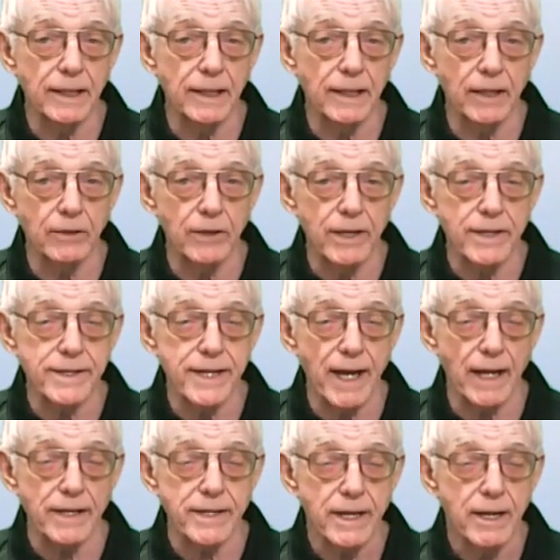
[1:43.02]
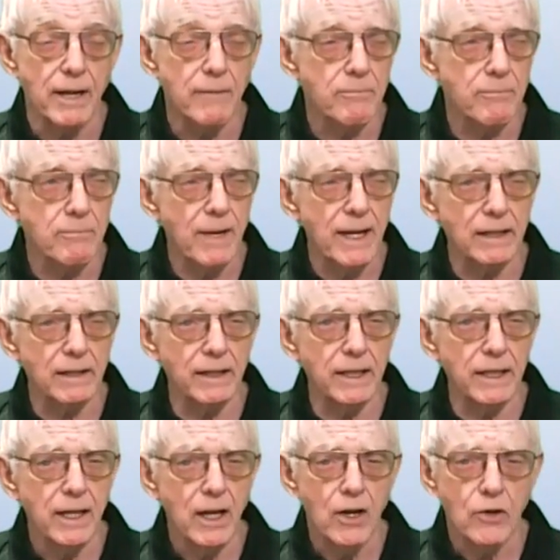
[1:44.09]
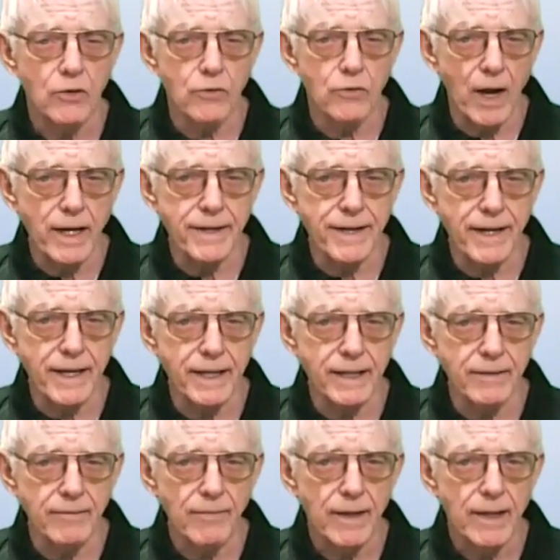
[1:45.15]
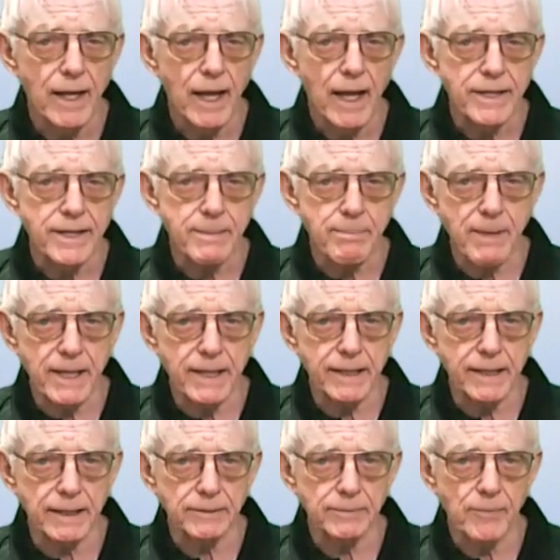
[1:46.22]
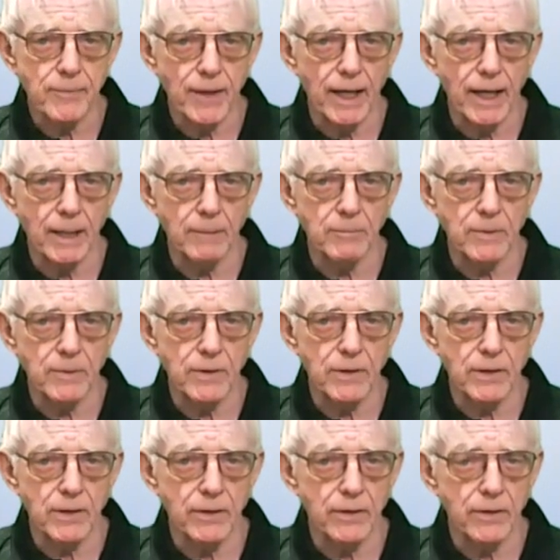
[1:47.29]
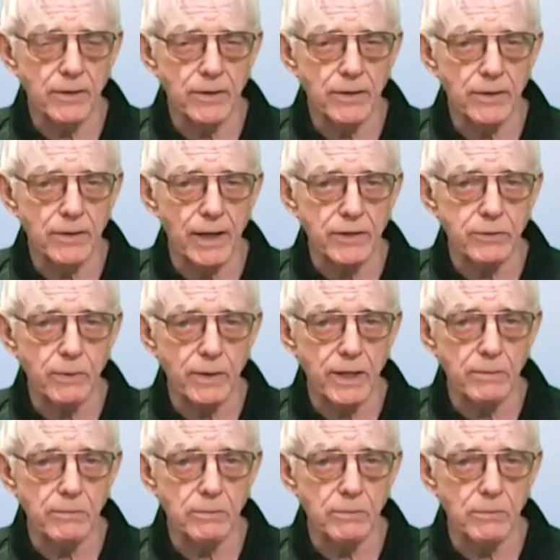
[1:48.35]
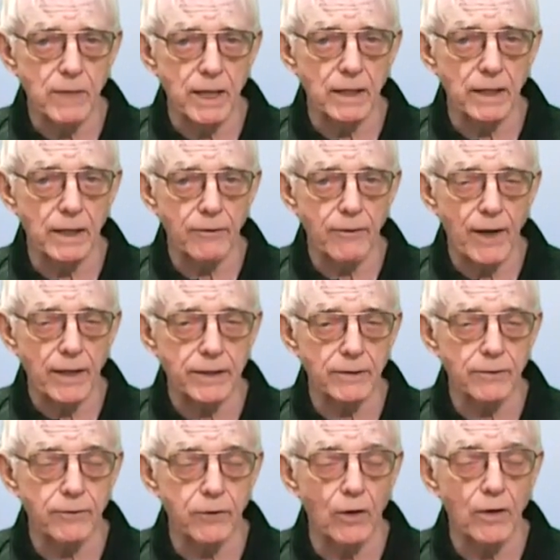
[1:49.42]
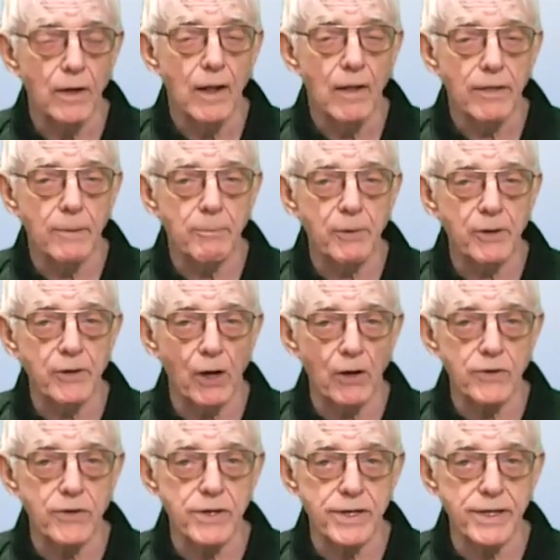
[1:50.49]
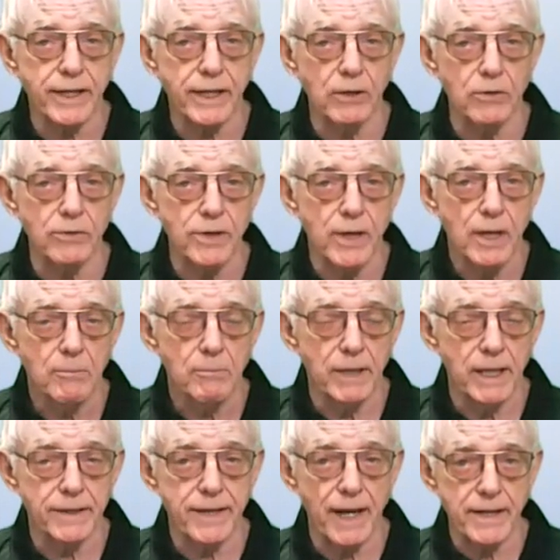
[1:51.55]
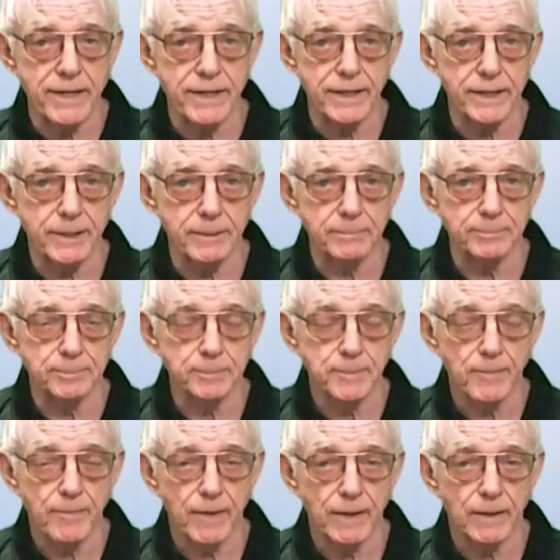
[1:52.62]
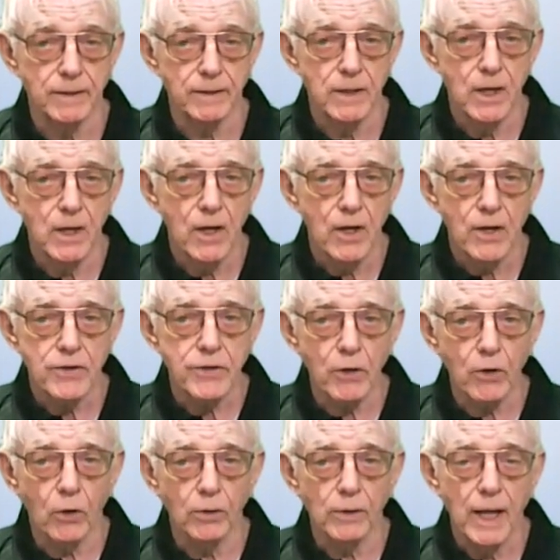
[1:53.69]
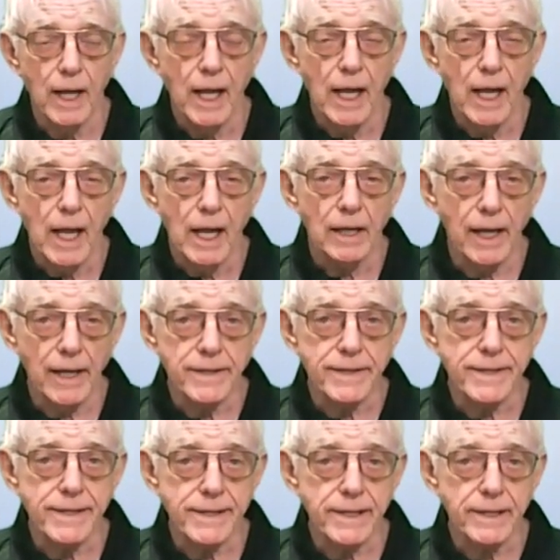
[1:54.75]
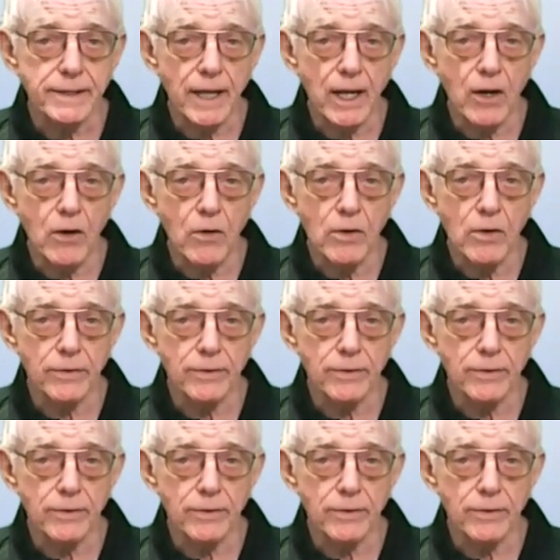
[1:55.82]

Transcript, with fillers: in these tests. Mainly writing, speaking. Um, that's where they're mainly effective for the production skills being tested. So let's now